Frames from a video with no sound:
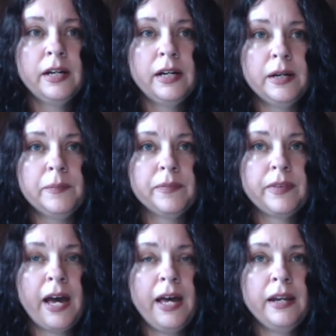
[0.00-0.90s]
Um,
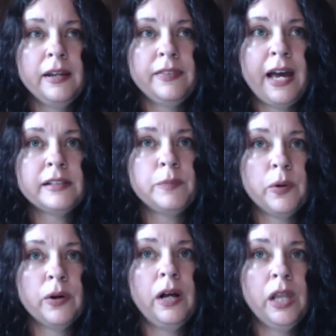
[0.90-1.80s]
that, right. That's
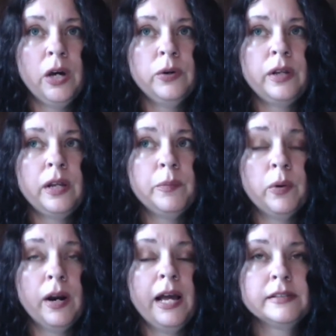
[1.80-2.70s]
more alone and
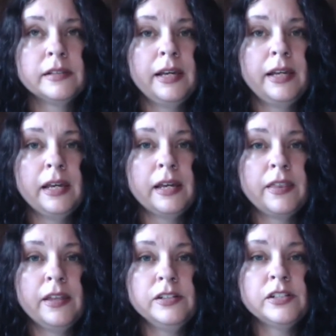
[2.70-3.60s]
more isolating
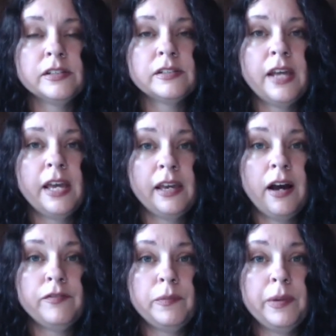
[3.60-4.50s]
than just taking
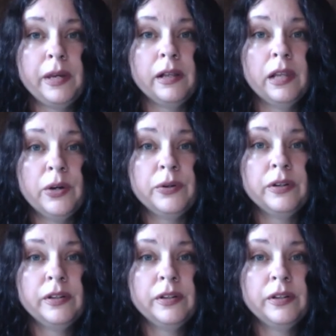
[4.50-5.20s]
off and being alone.